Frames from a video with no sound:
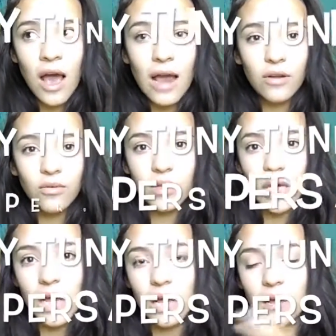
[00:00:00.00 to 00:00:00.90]
I don't
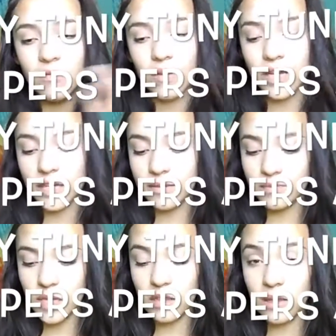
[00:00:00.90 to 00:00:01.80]
really have like
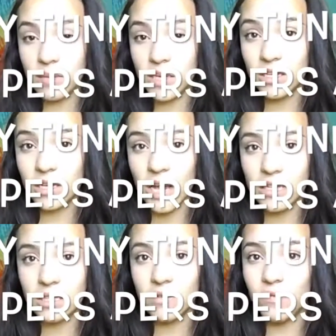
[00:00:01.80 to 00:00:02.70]
a limited
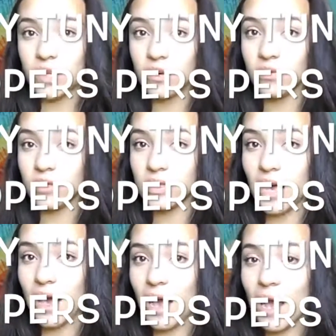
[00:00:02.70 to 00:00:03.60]
kinds of videos that